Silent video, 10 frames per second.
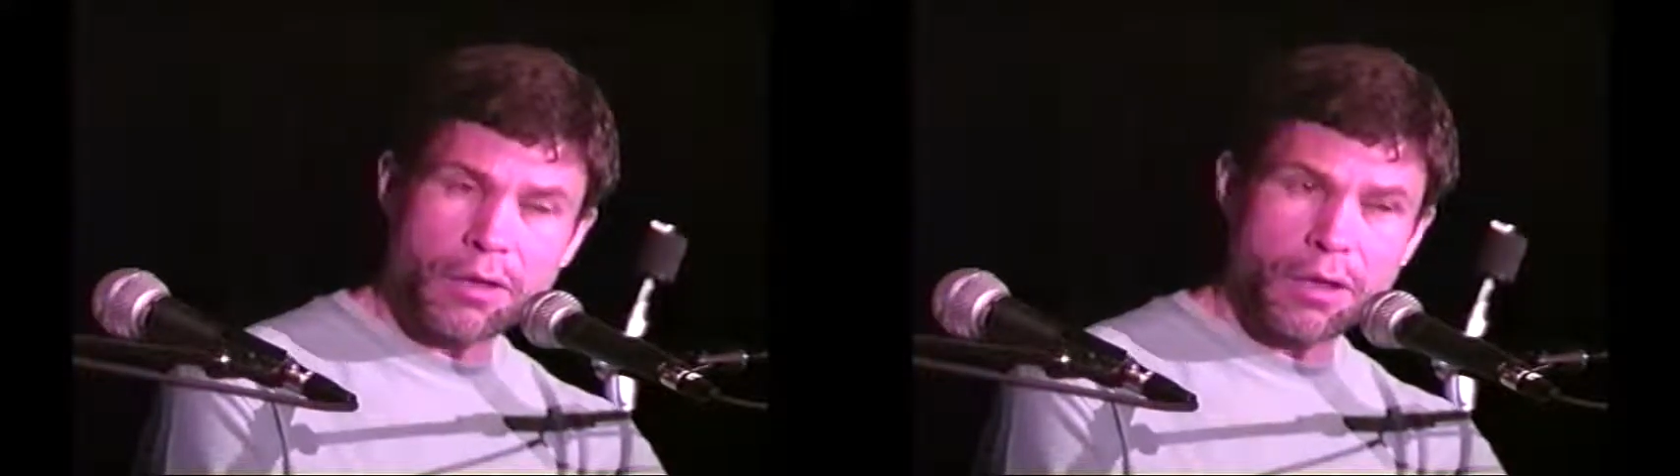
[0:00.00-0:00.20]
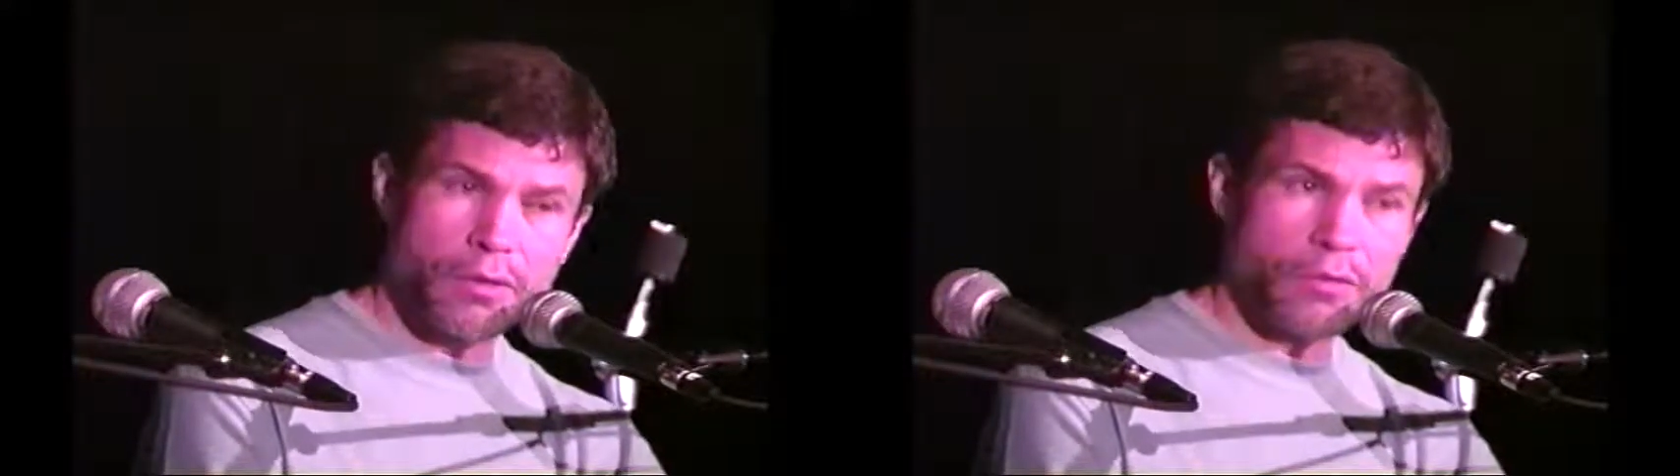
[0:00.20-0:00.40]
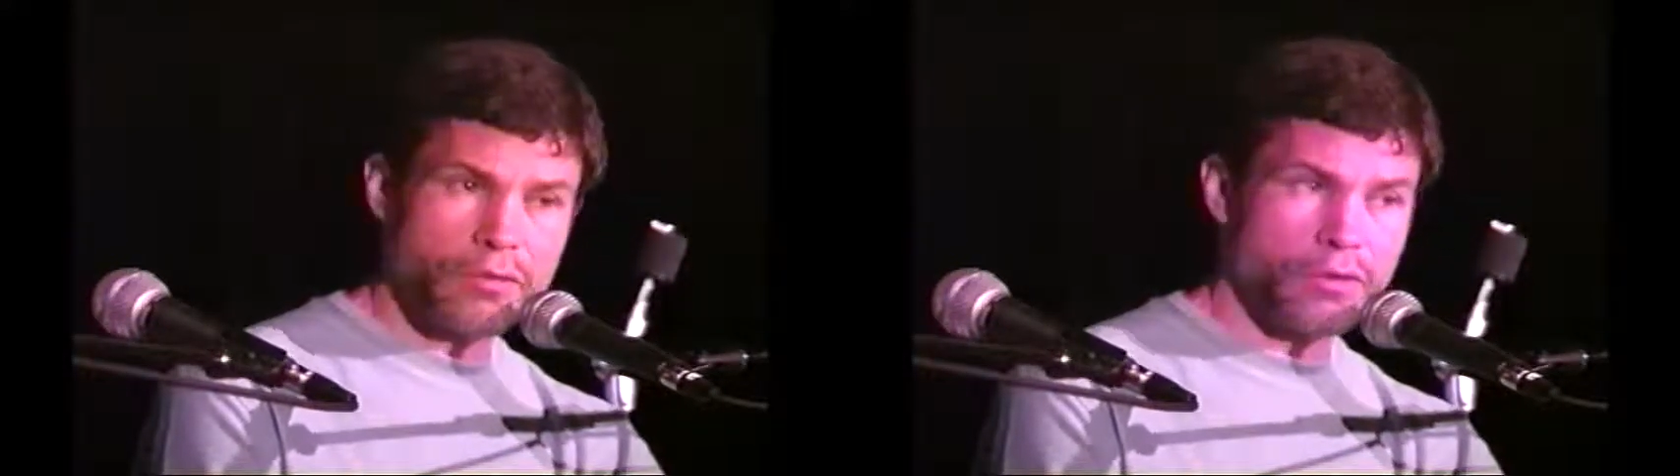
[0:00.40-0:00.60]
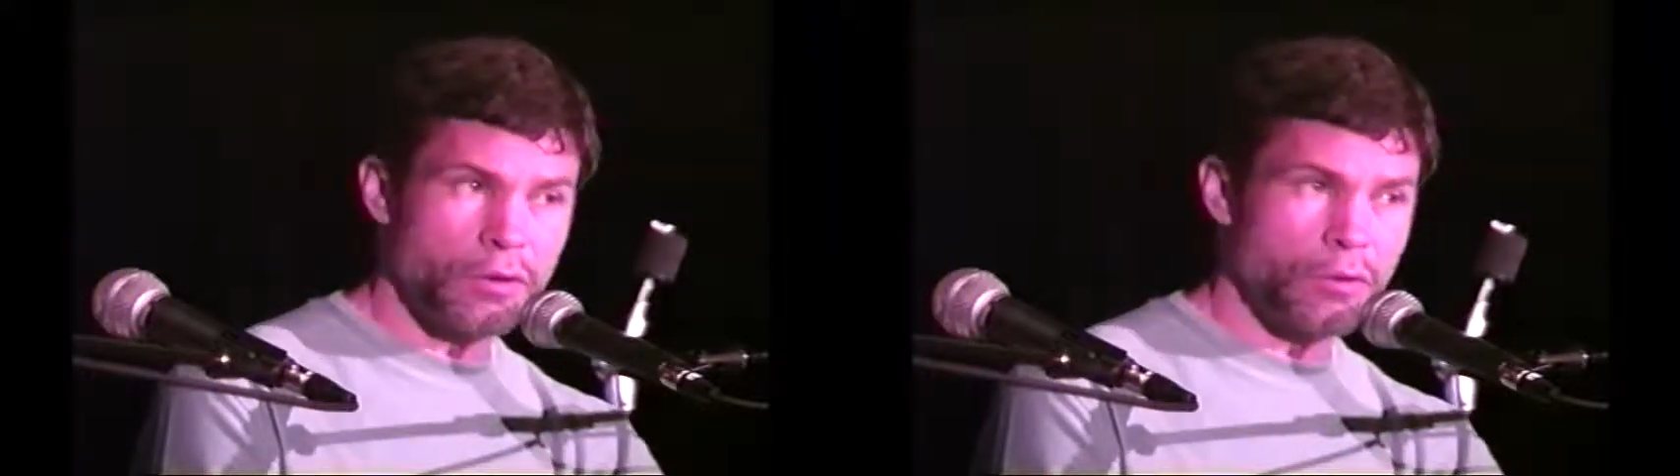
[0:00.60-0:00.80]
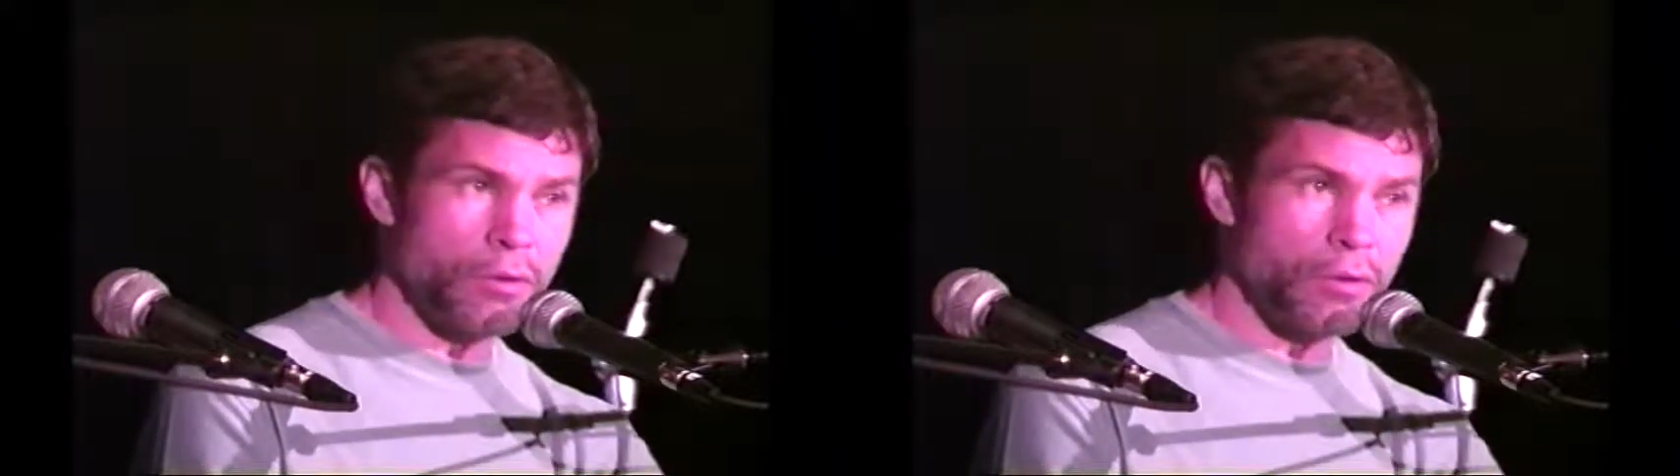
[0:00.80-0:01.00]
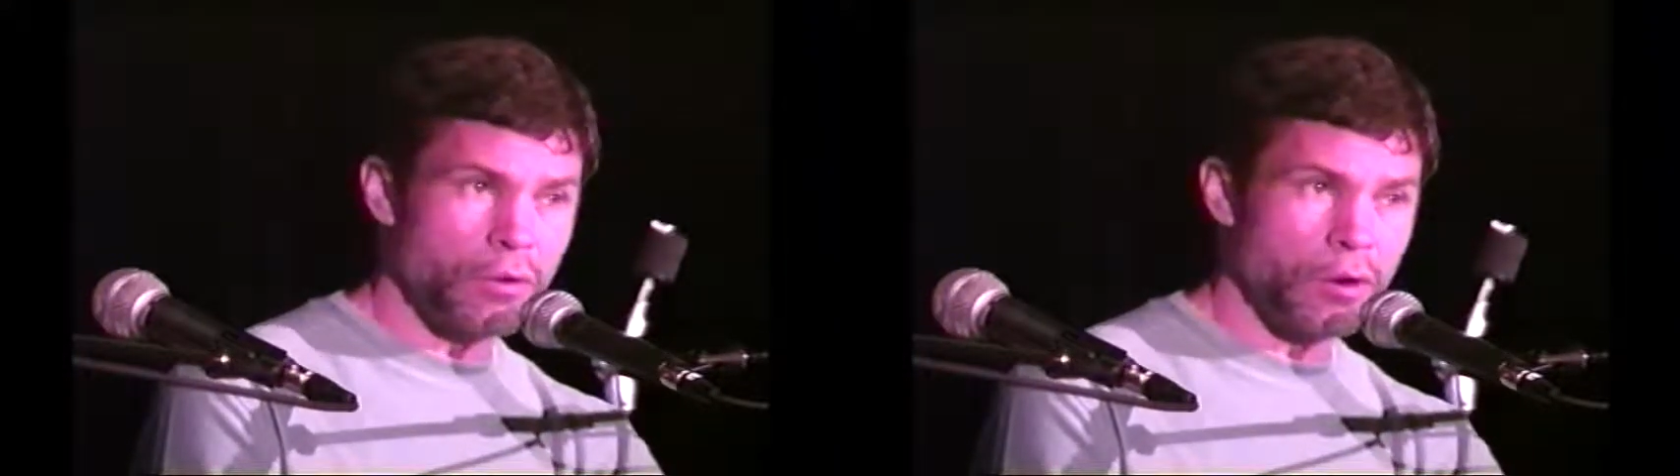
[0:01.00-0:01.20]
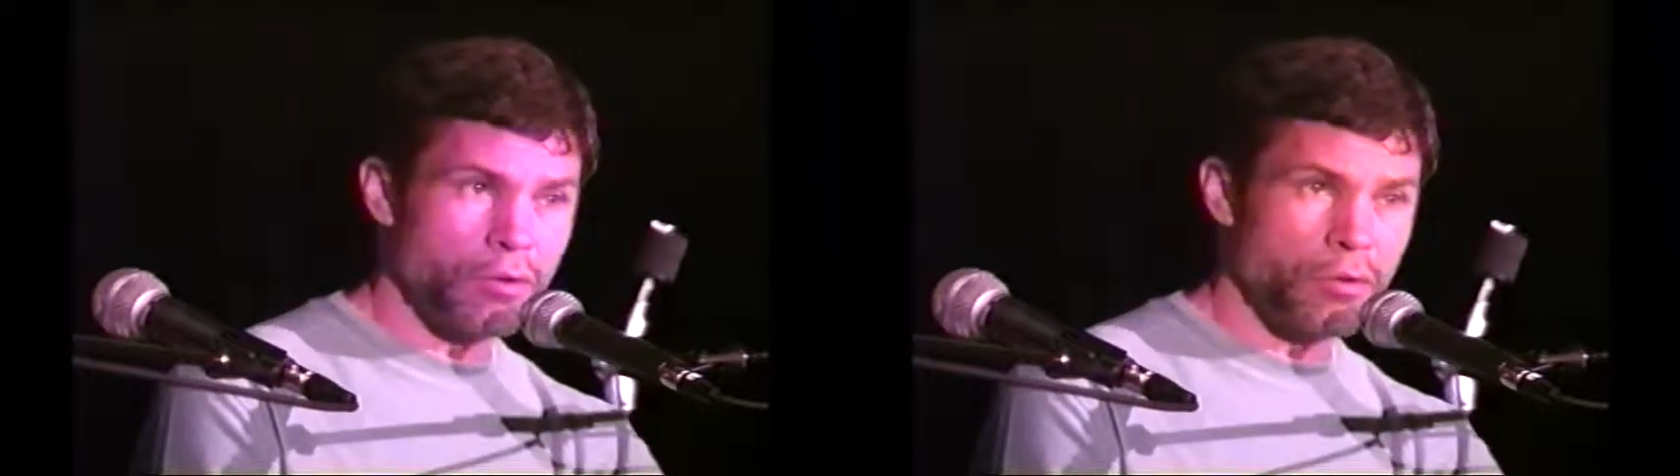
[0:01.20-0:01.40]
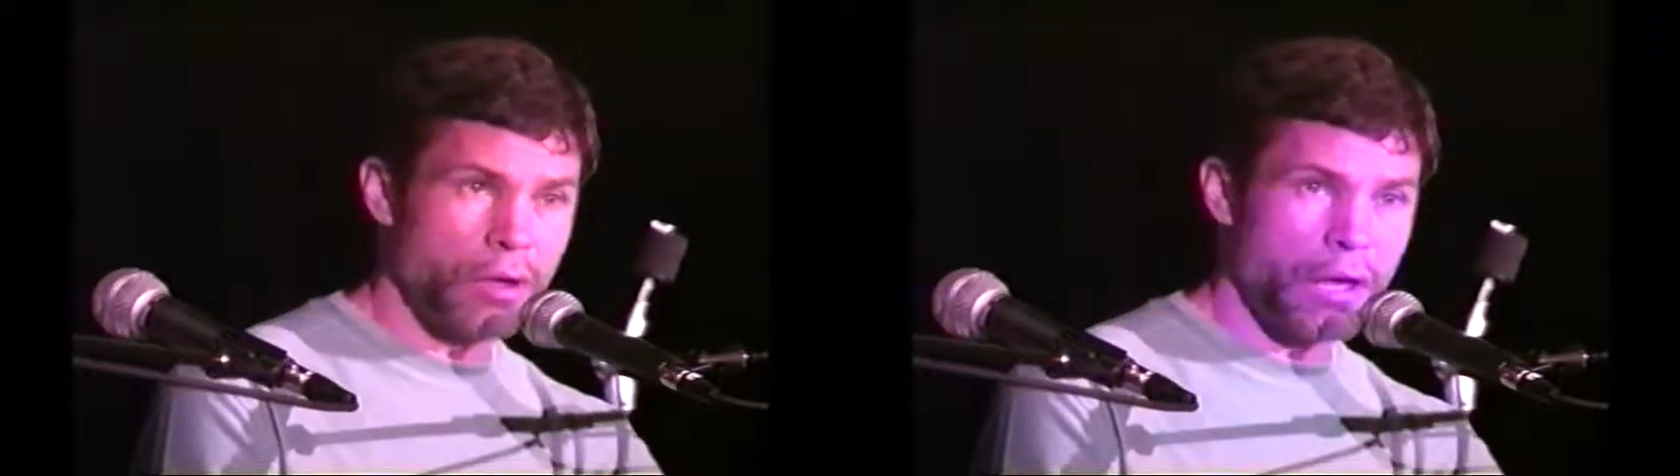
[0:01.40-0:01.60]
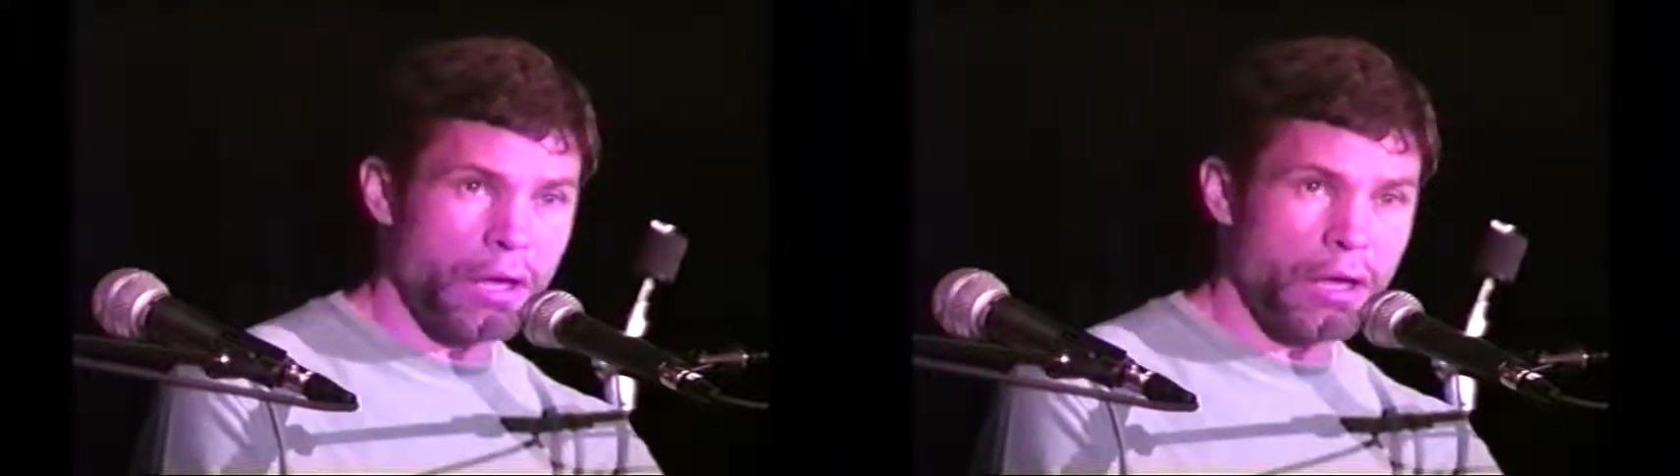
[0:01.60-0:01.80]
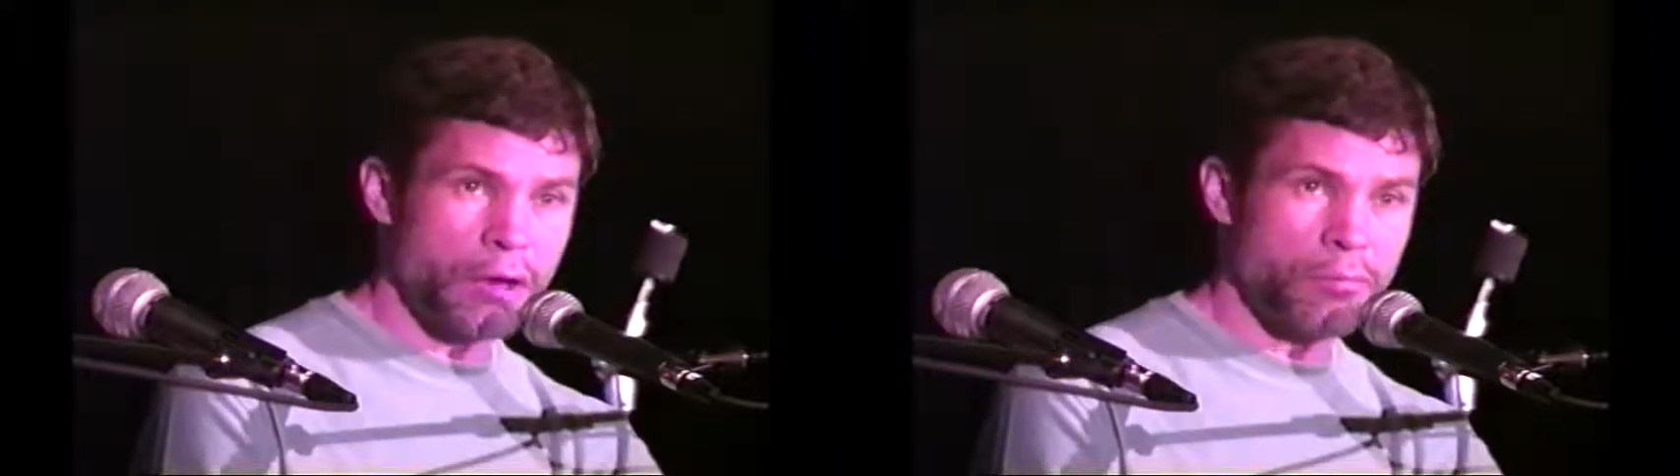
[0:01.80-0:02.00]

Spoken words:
And so, although I had a